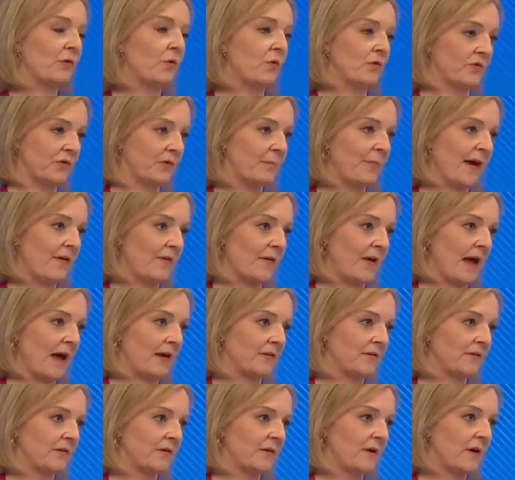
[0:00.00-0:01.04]
talked about
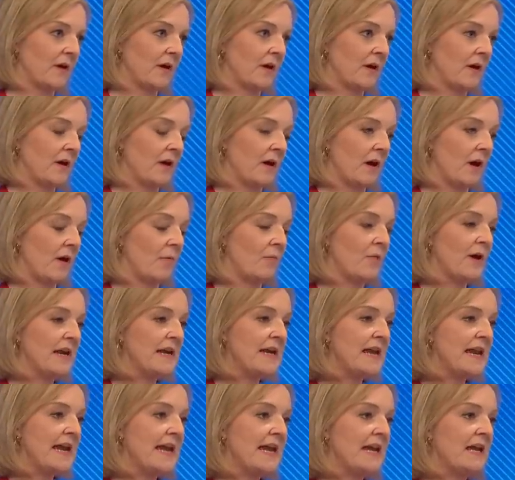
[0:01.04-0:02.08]
that, and we
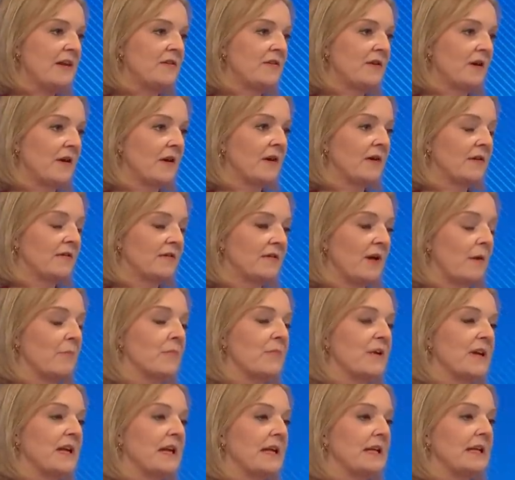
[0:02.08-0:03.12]
need
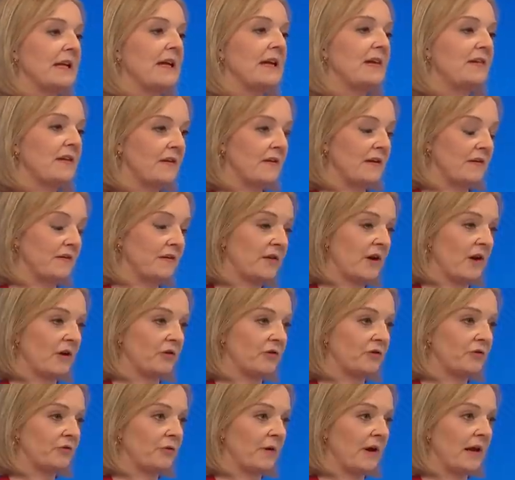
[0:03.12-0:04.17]
somebody leading this
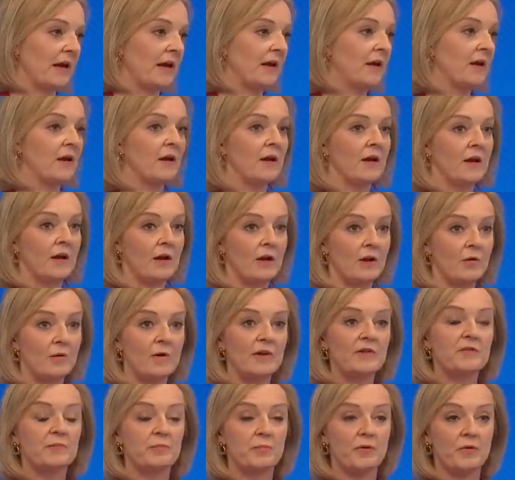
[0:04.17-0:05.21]
country who
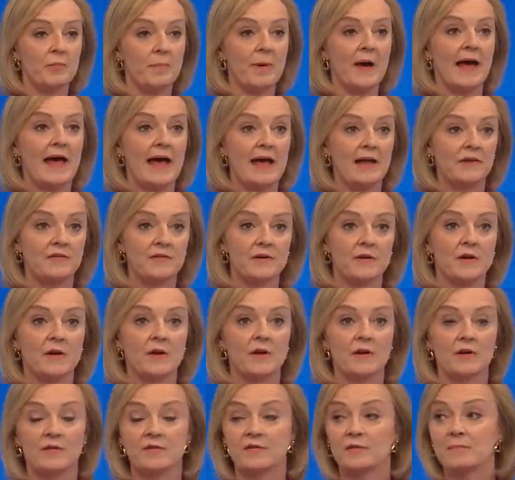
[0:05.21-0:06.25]
is prepared
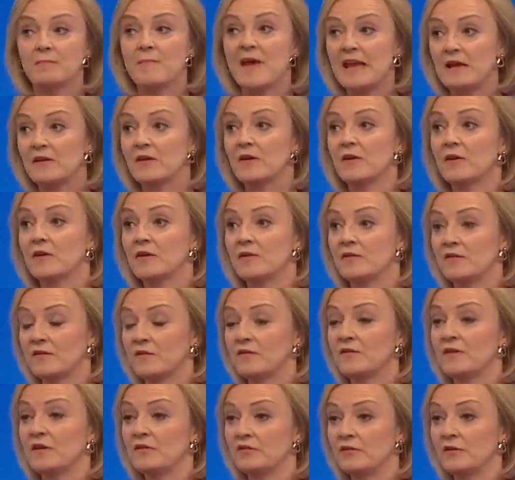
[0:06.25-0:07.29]
to make
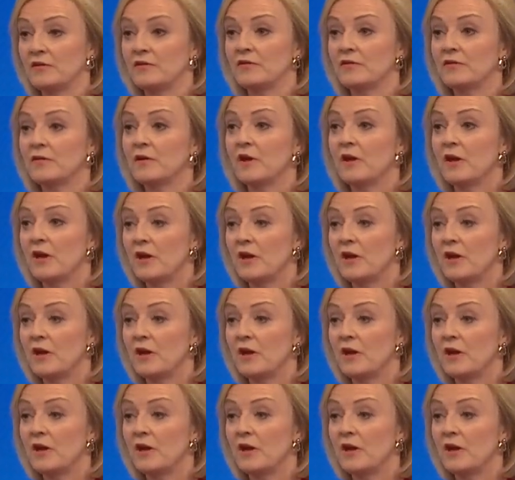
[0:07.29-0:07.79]
decisions,